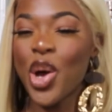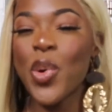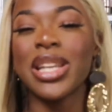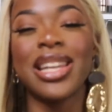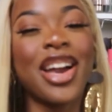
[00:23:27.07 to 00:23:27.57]

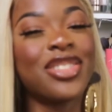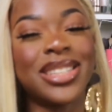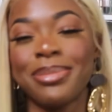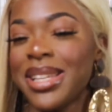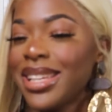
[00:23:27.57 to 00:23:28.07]
one
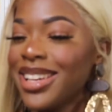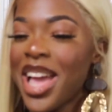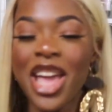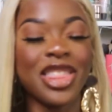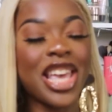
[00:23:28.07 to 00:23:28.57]
loves me.
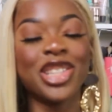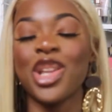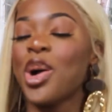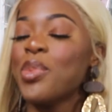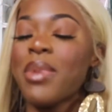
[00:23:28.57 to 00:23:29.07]
There's
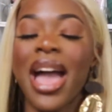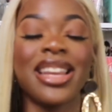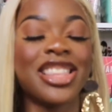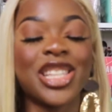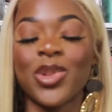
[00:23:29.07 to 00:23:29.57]
no man
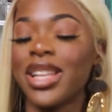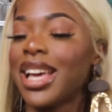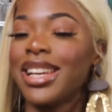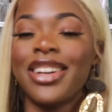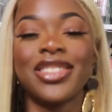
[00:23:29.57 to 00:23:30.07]
in this world
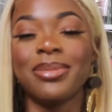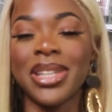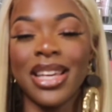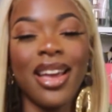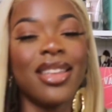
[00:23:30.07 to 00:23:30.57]
that loves
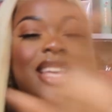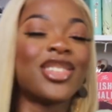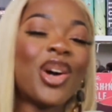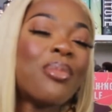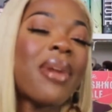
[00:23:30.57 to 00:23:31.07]
me. There's
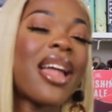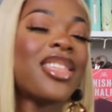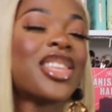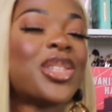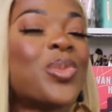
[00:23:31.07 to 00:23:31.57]
no man
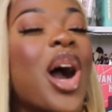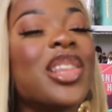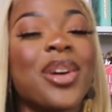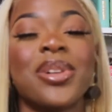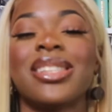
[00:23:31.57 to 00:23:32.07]
in this
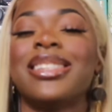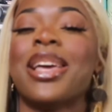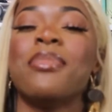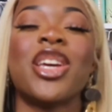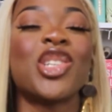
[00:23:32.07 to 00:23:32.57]
world that wants to
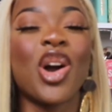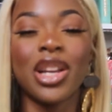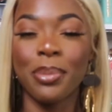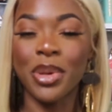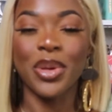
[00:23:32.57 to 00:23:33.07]
send me a
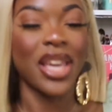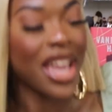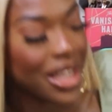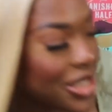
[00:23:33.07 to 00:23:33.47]
chocolate bouquet.